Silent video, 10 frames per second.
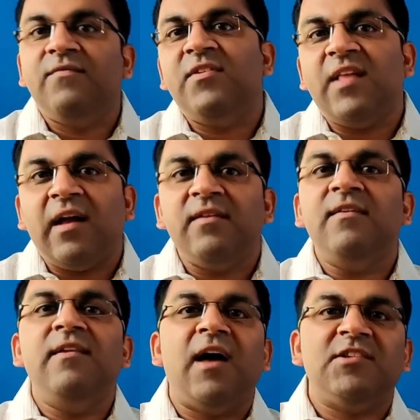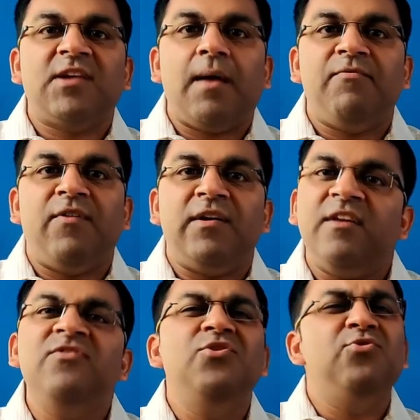with another large cap
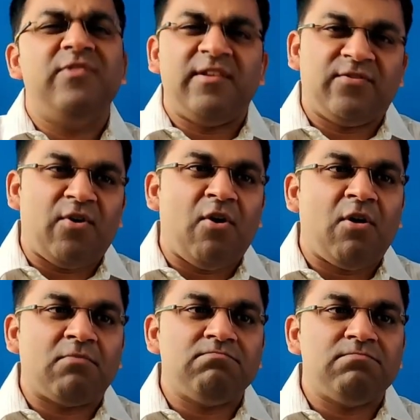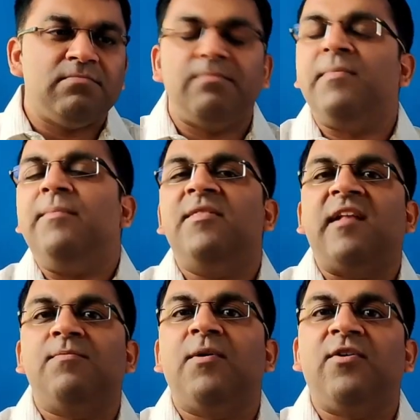fund is useless, or maybe
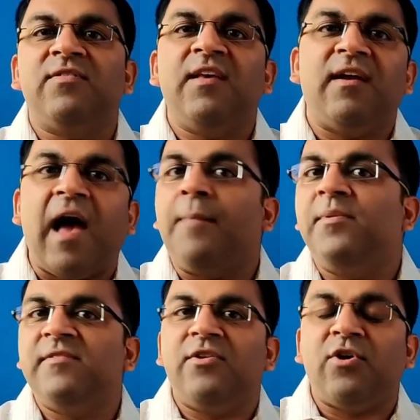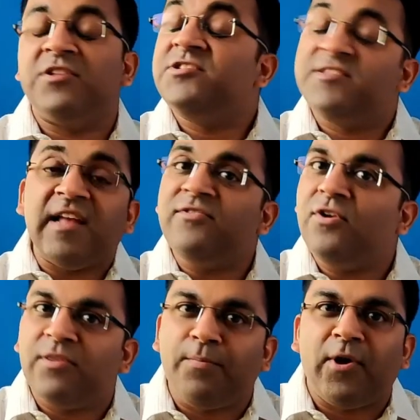that's because they are apples and oranges. That's
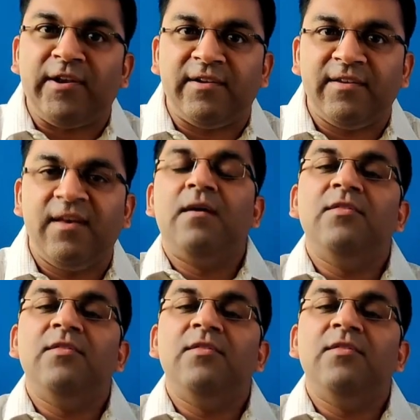not the point.